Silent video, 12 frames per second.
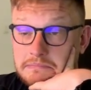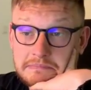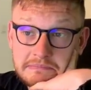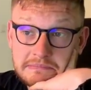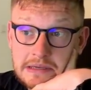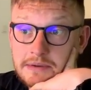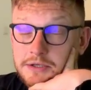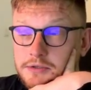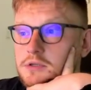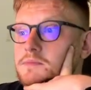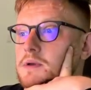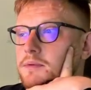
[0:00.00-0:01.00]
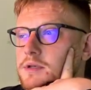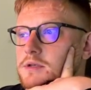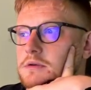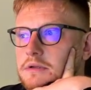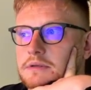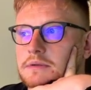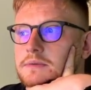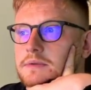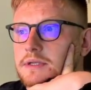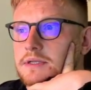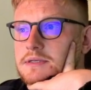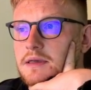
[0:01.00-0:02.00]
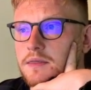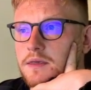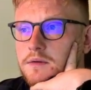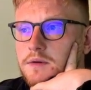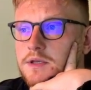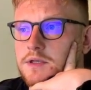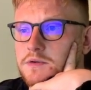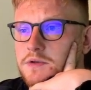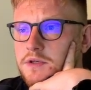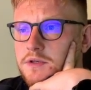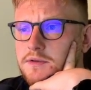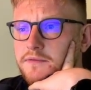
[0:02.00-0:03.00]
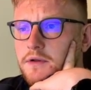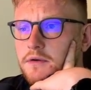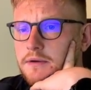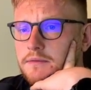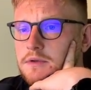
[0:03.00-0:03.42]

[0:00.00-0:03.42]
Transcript: Maybe it should, maybe it shouldn't. That's something you need to figure out.